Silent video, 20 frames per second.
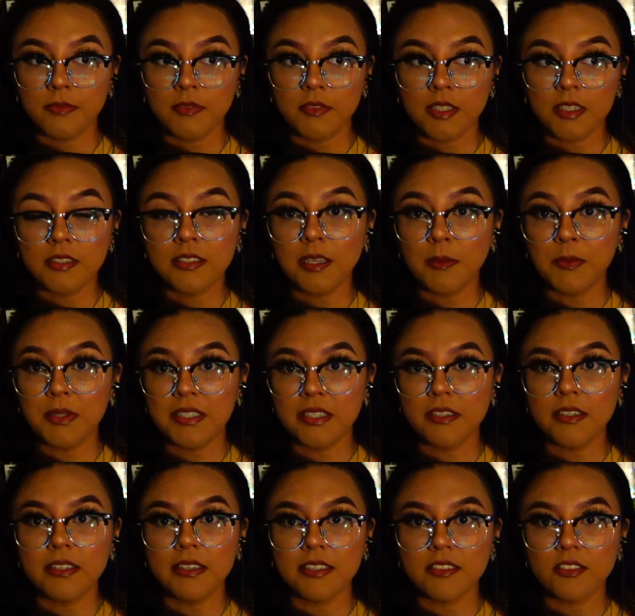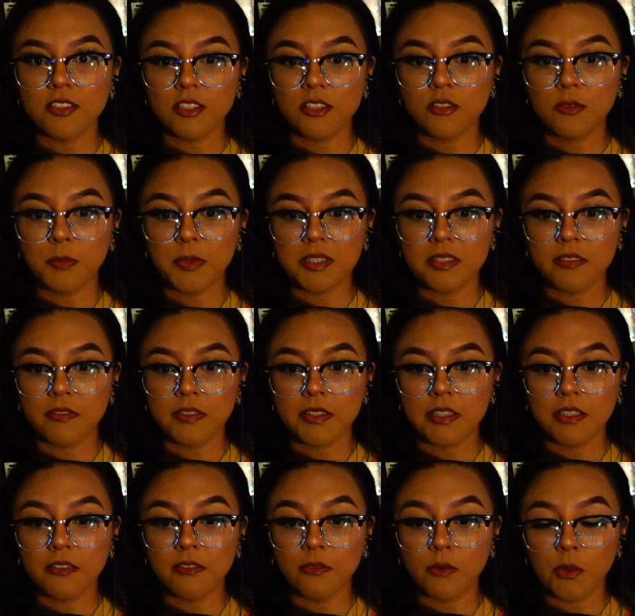a cemetery that's just
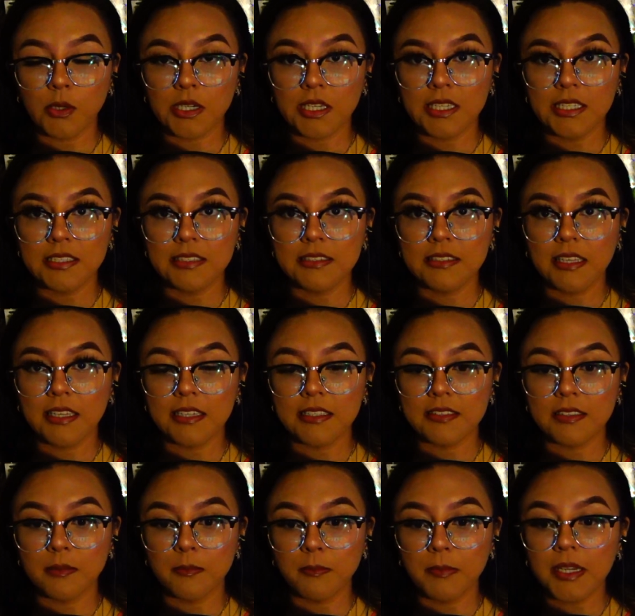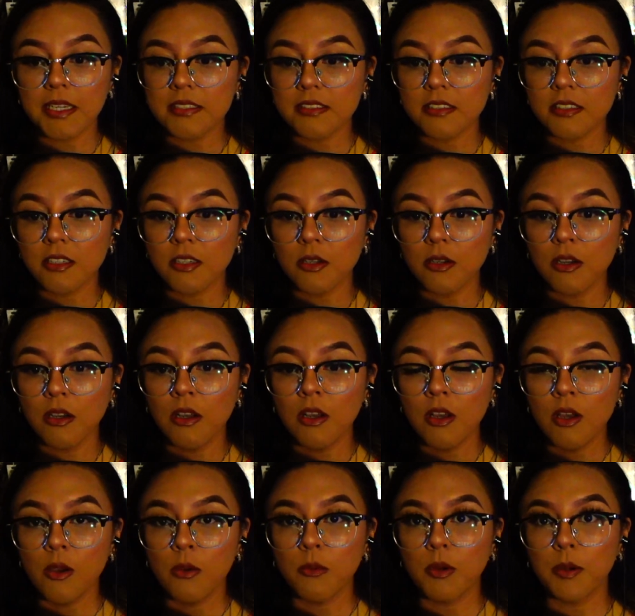specifically for kids that is in Mexico,
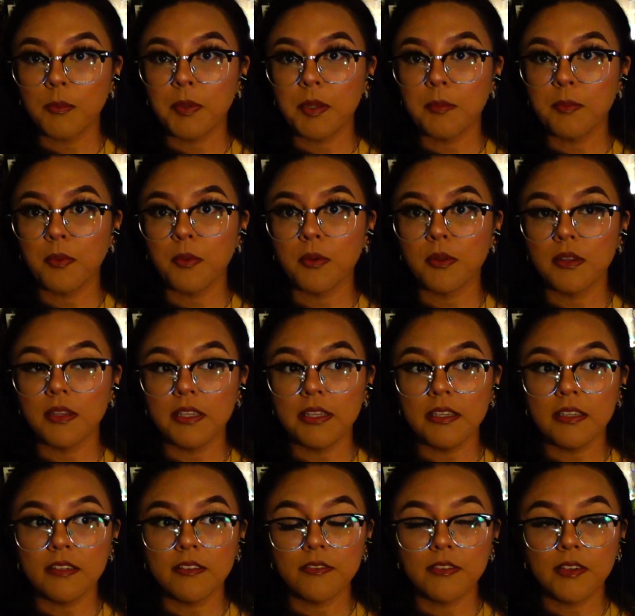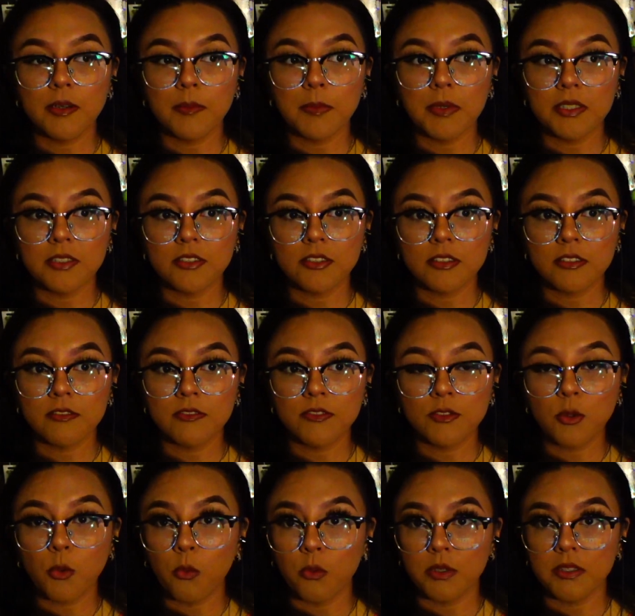where people leave a bunch of
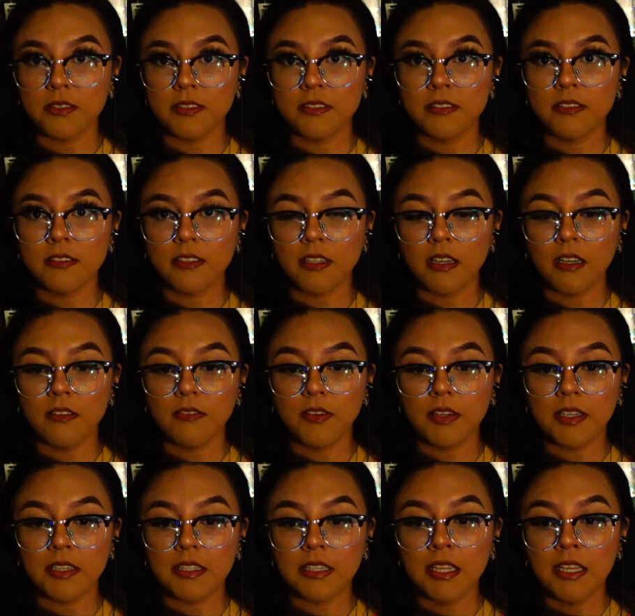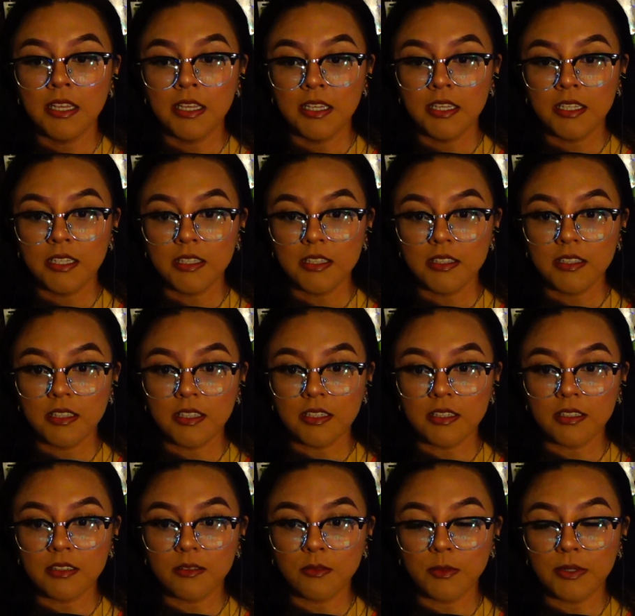toys and stuff, and
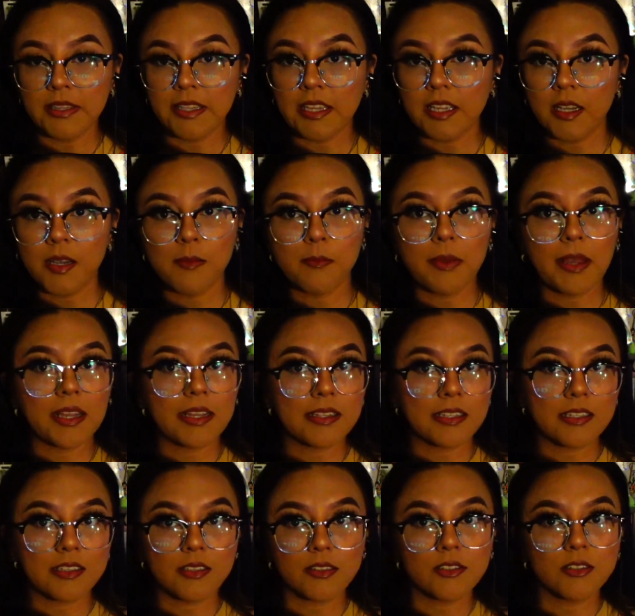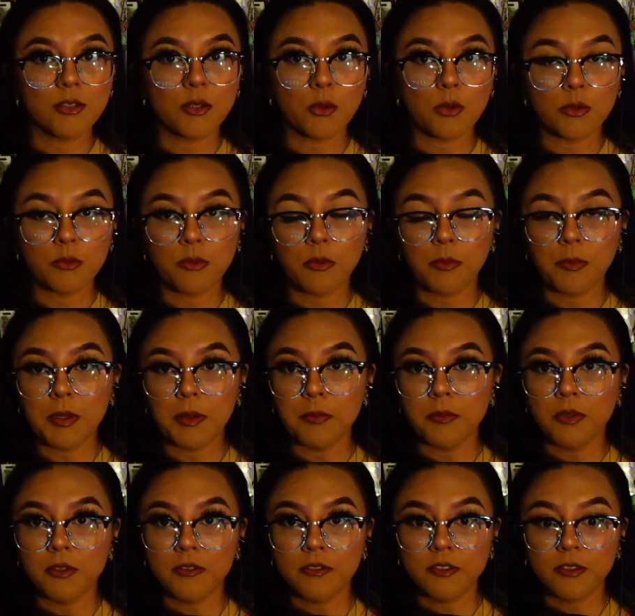when they come back, like the toys will be
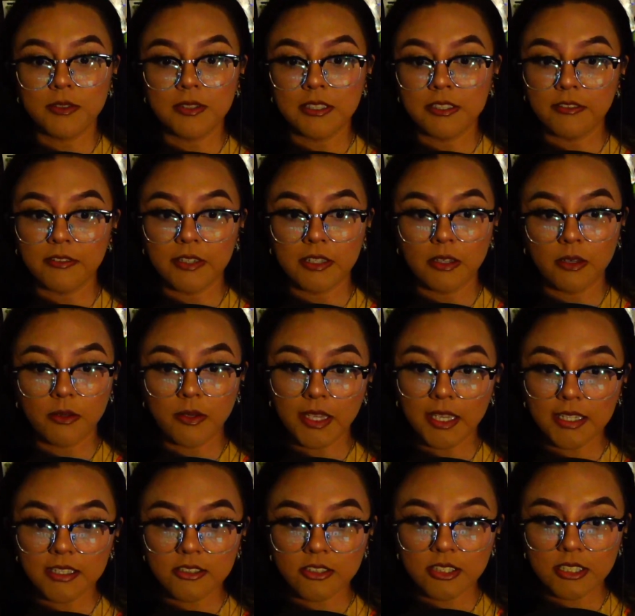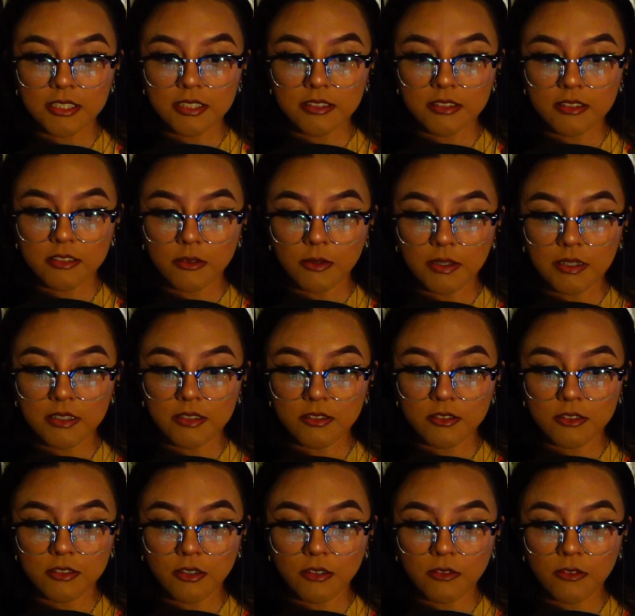moved to a different location and so on and
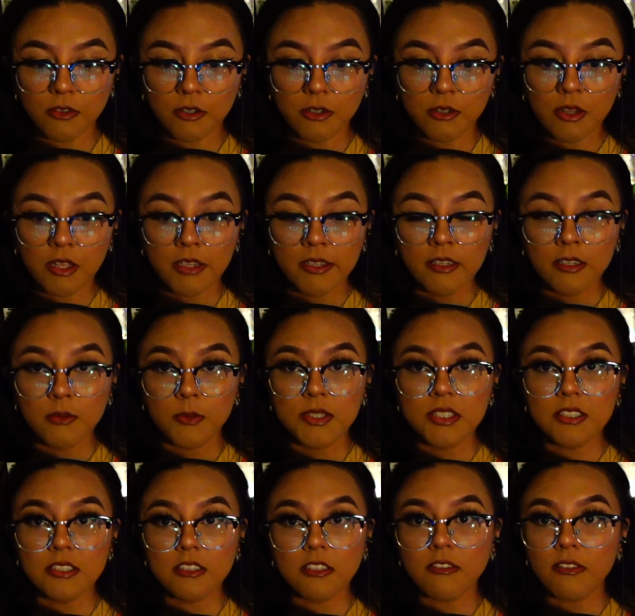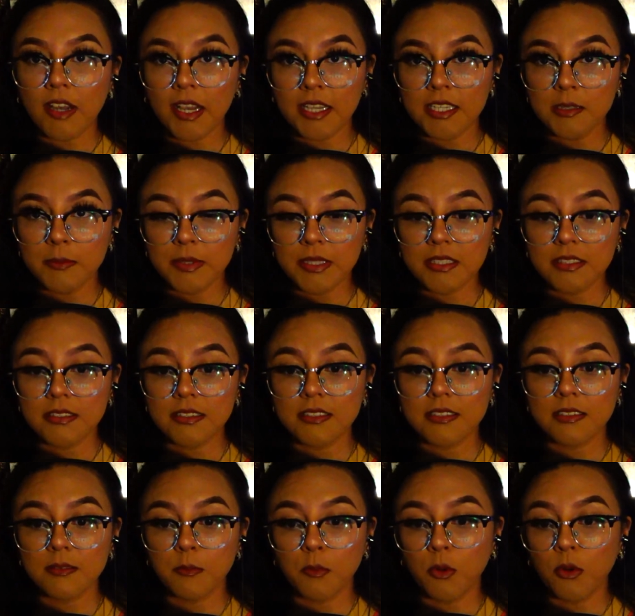so forth, which is fine because
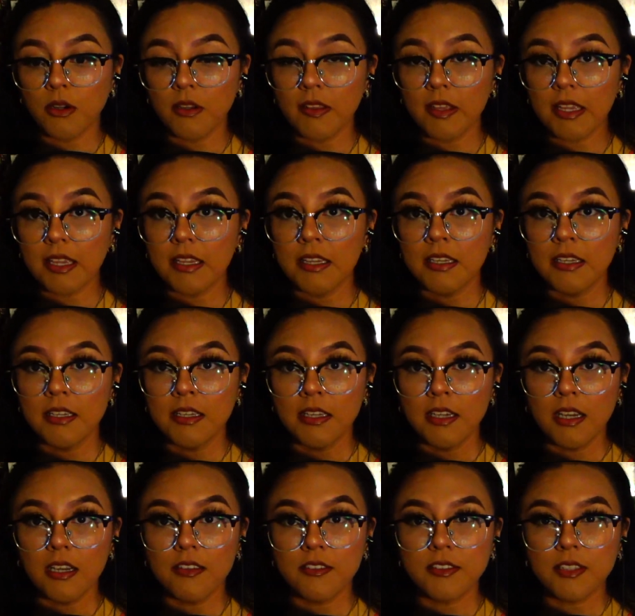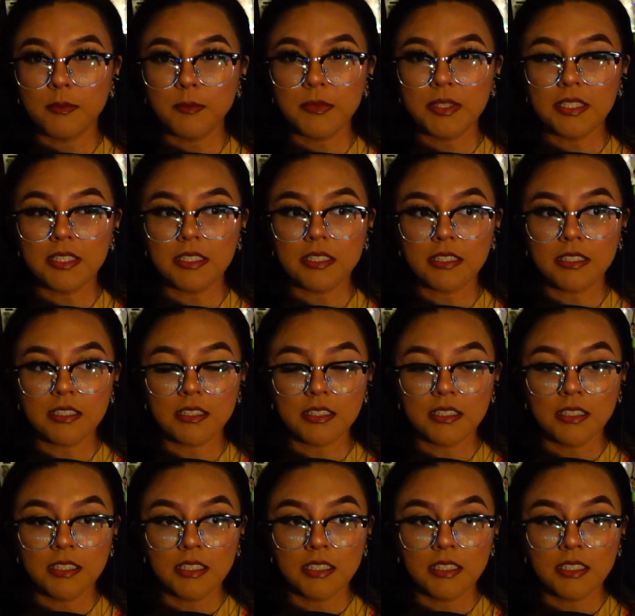it's more like of something